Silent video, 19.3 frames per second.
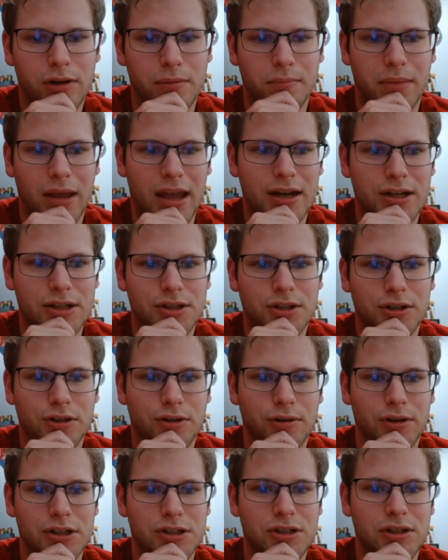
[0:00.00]
banish the
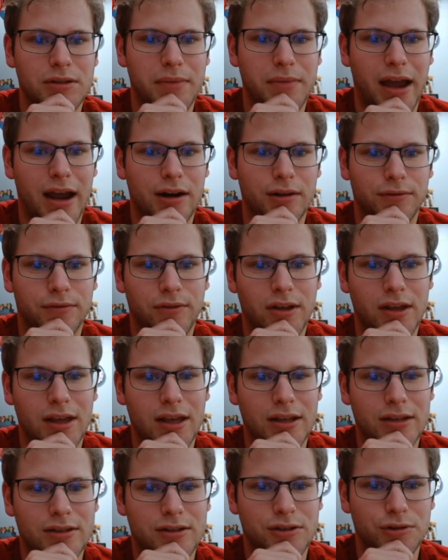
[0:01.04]
Dekoichi, battle
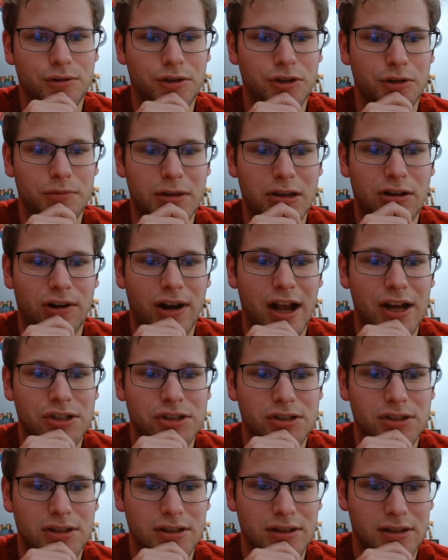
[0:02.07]
phase, Tsukiyomi crash
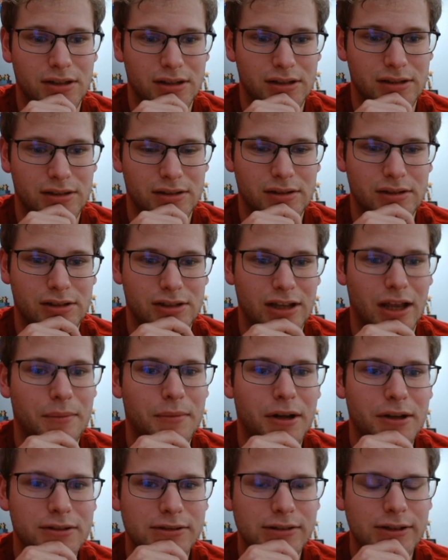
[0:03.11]
into the set
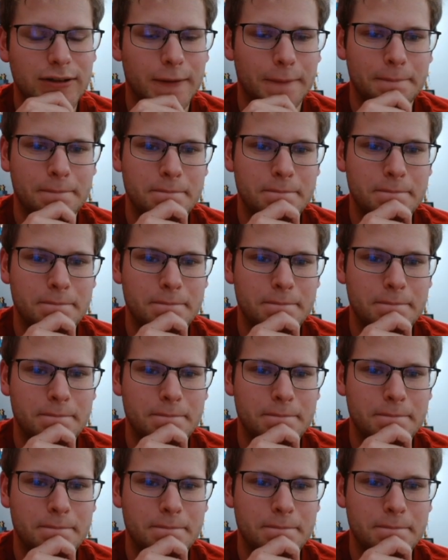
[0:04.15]
monster.